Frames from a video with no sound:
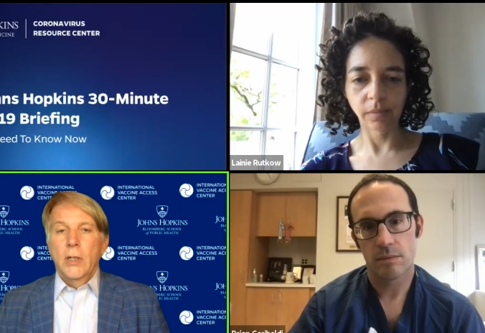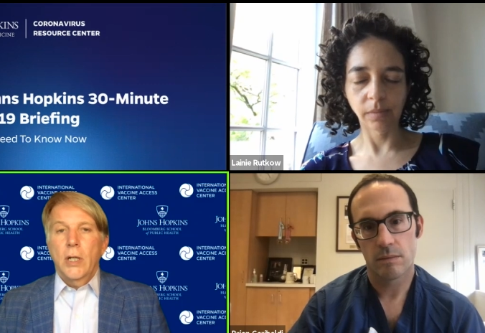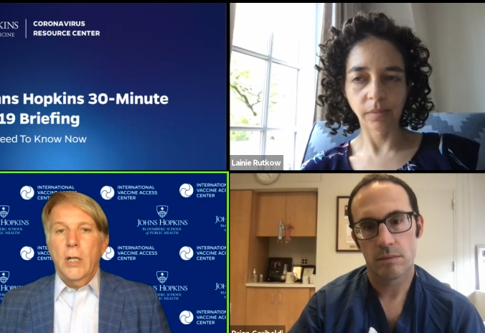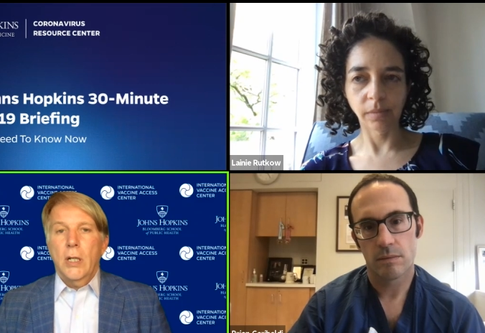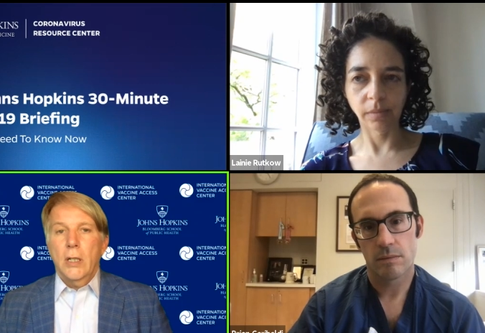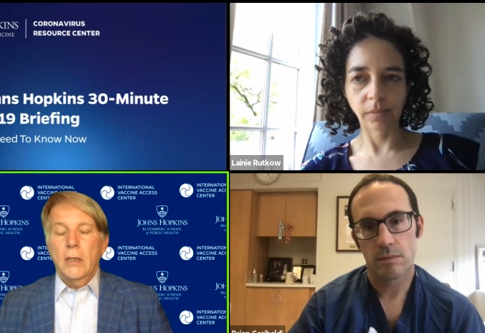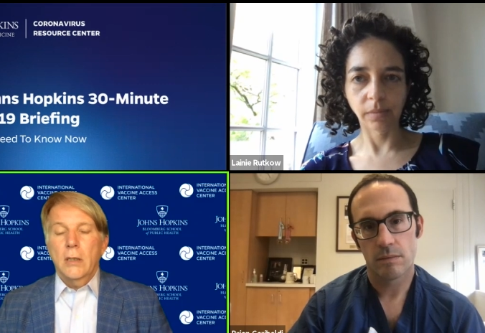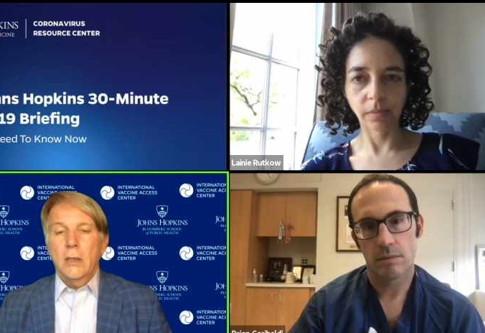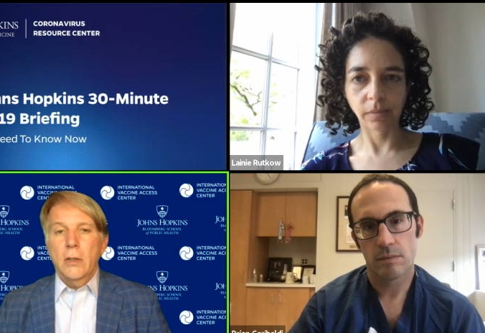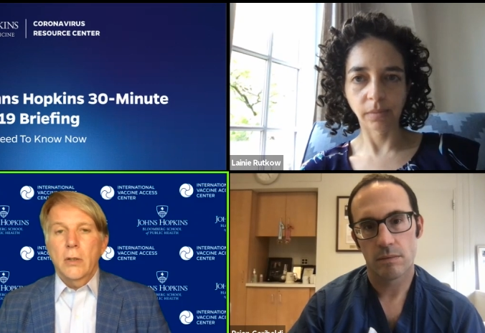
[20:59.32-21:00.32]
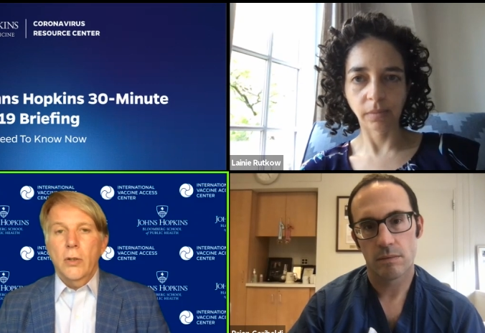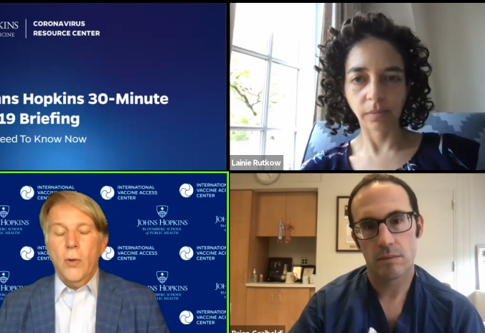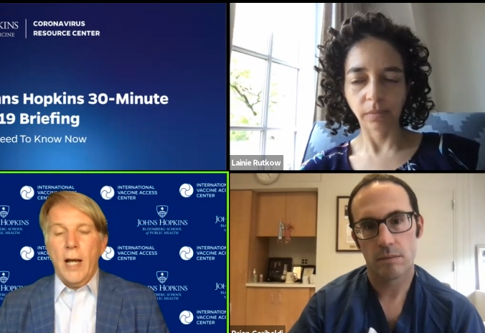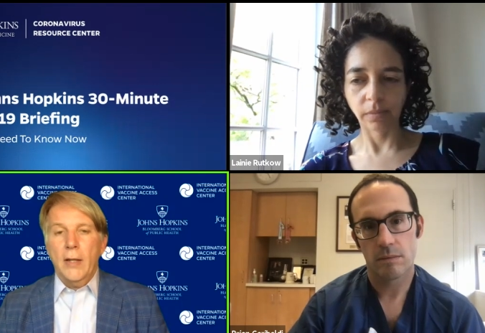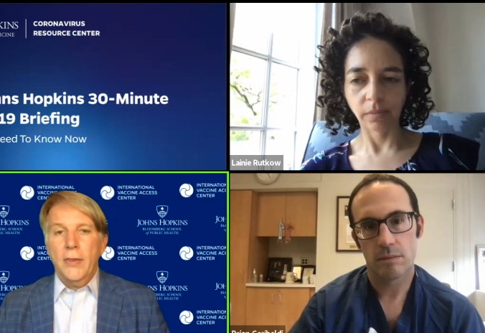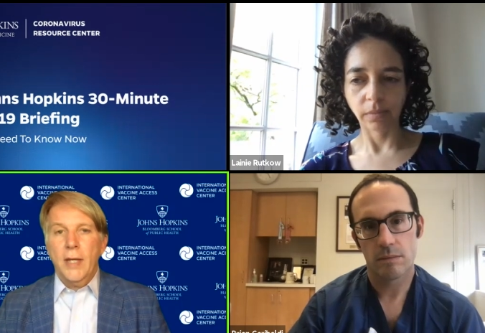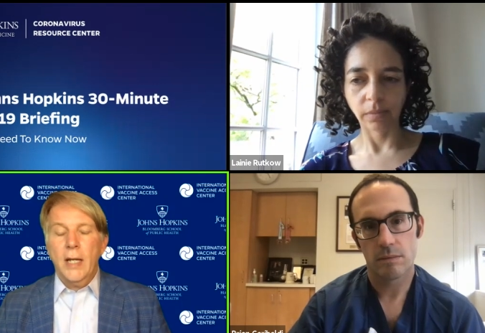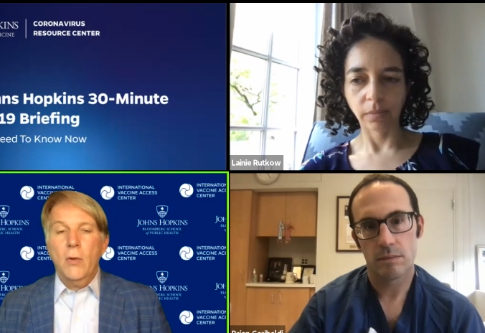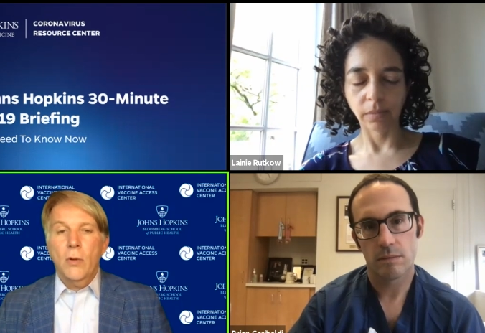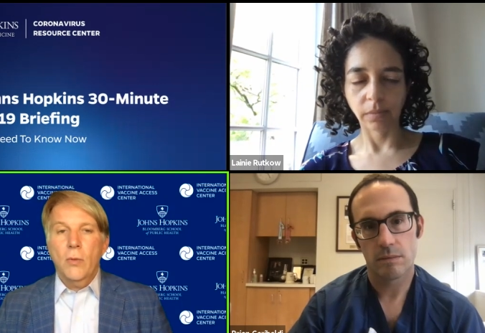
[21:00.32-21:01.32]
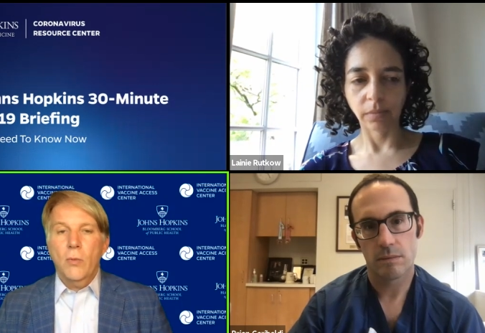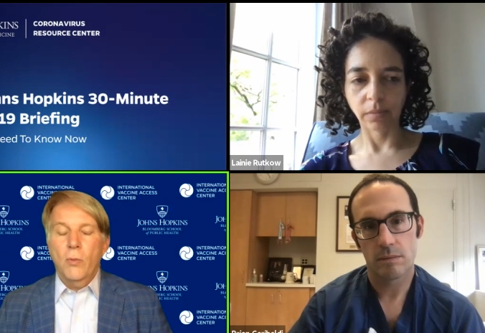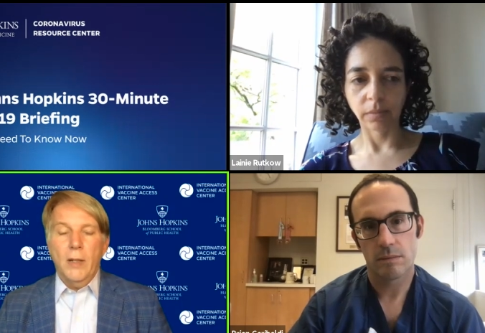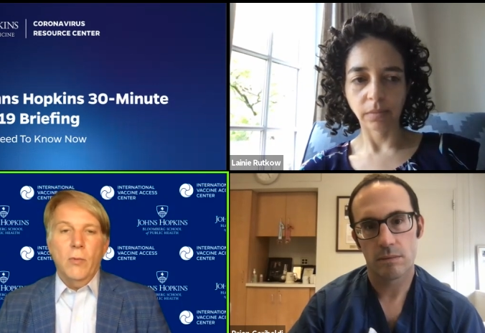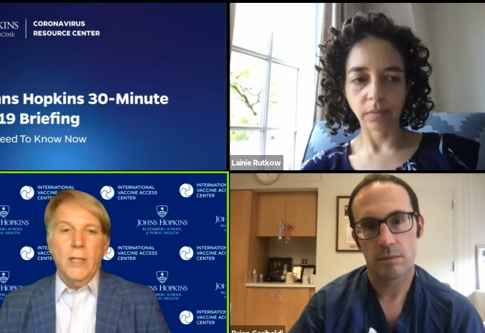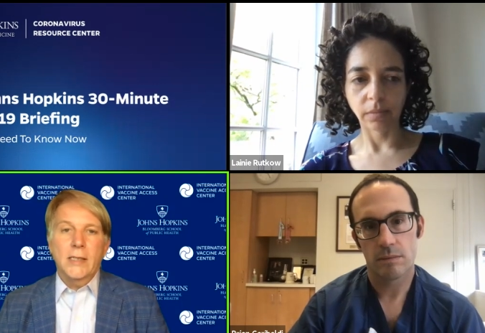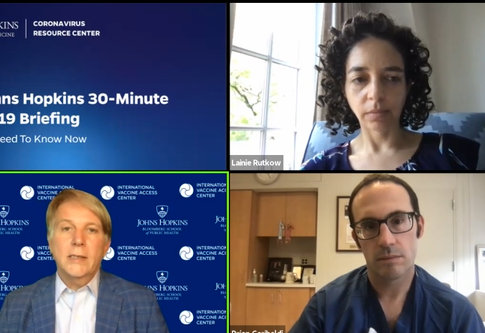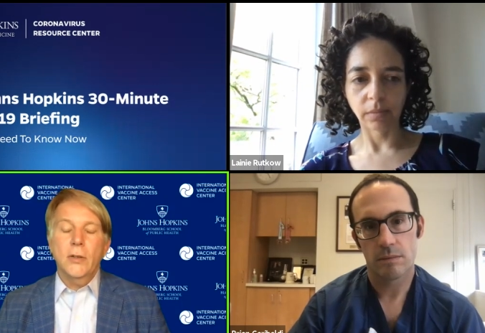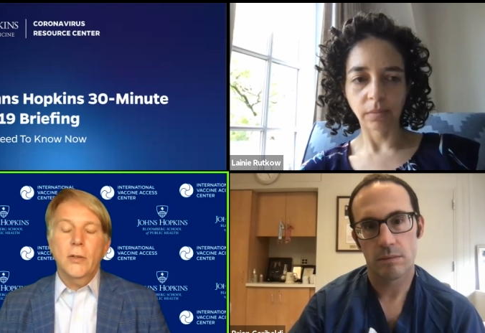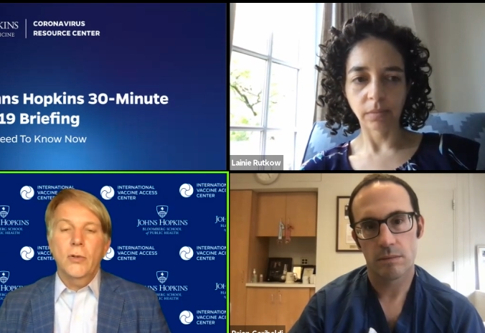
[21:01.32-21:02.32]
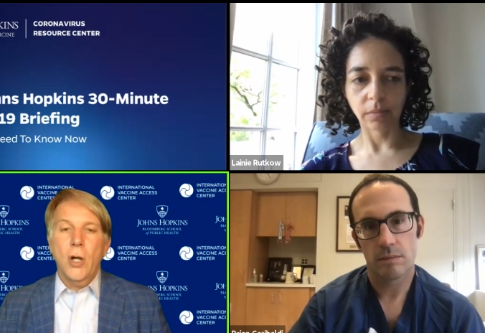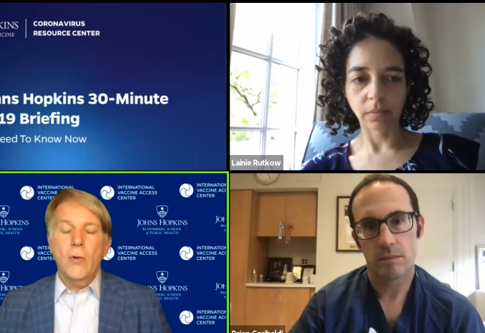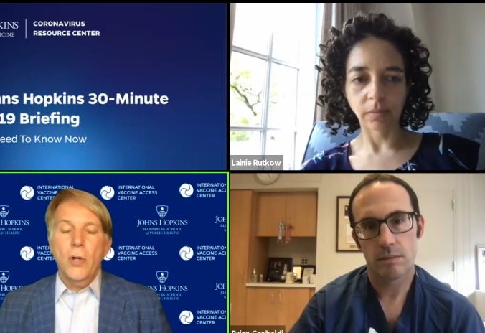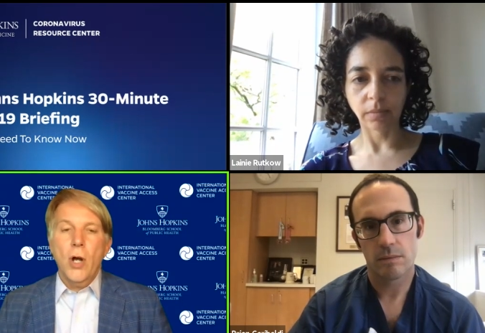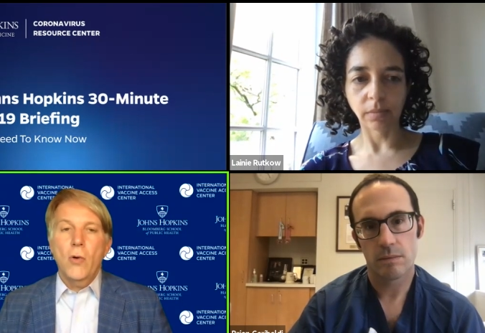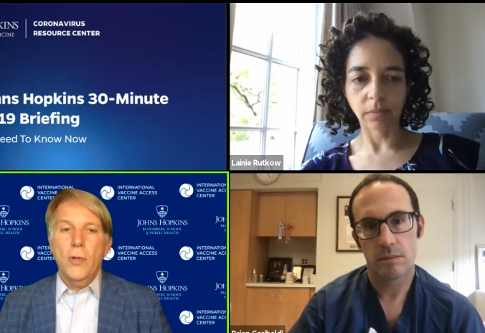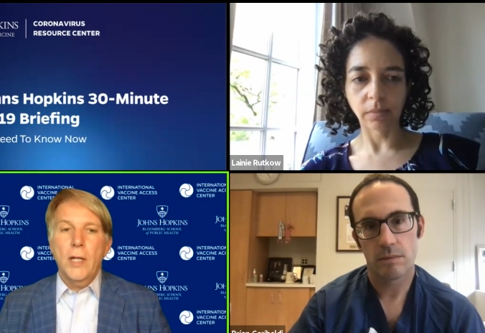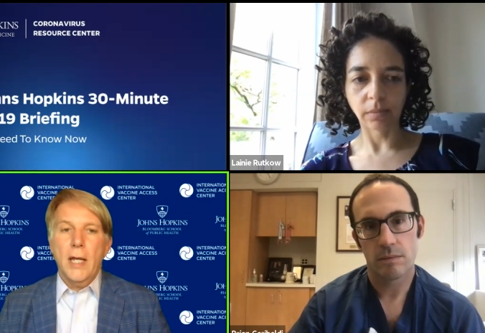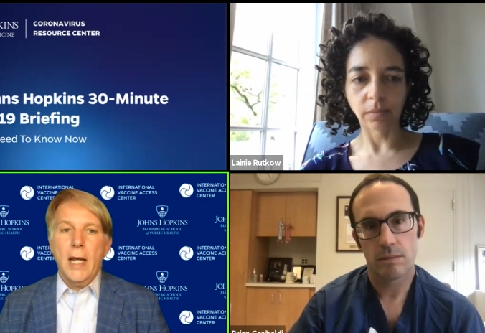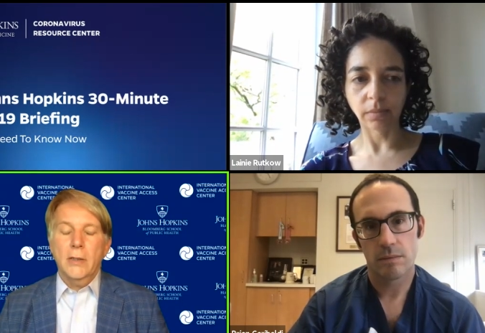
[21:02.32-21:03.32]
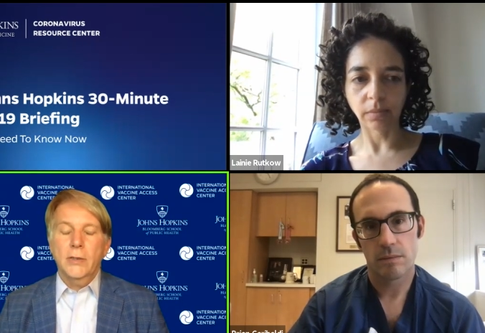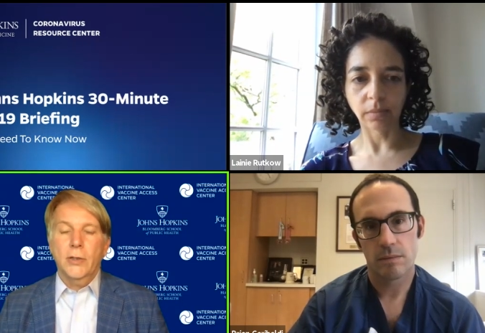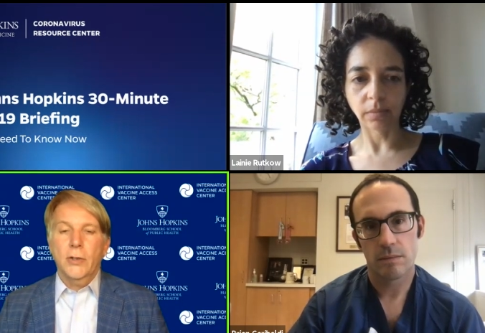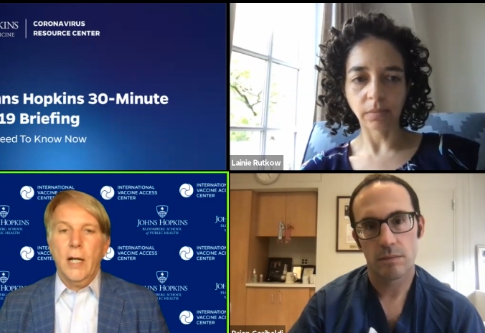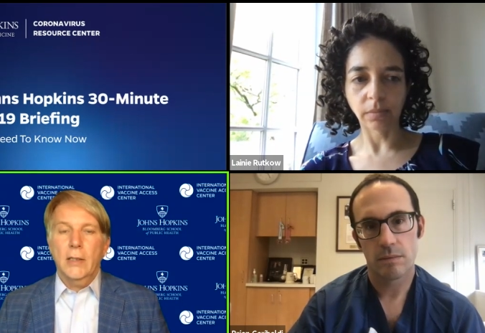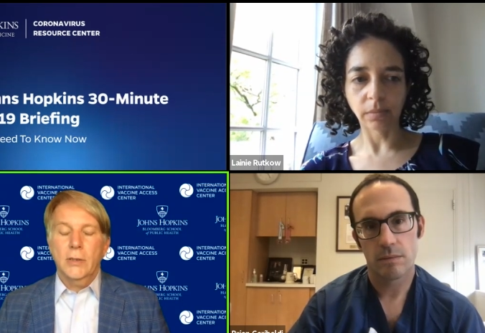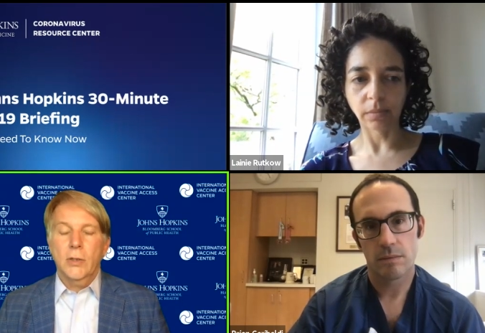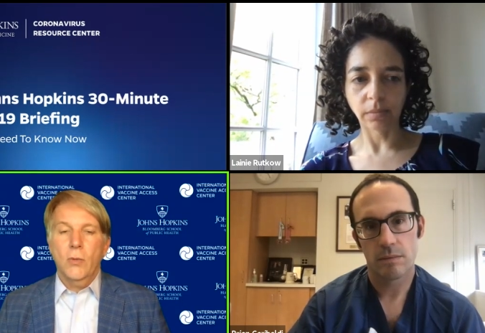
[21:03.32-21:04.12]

Speaker 1: I think we still don't know the answer as to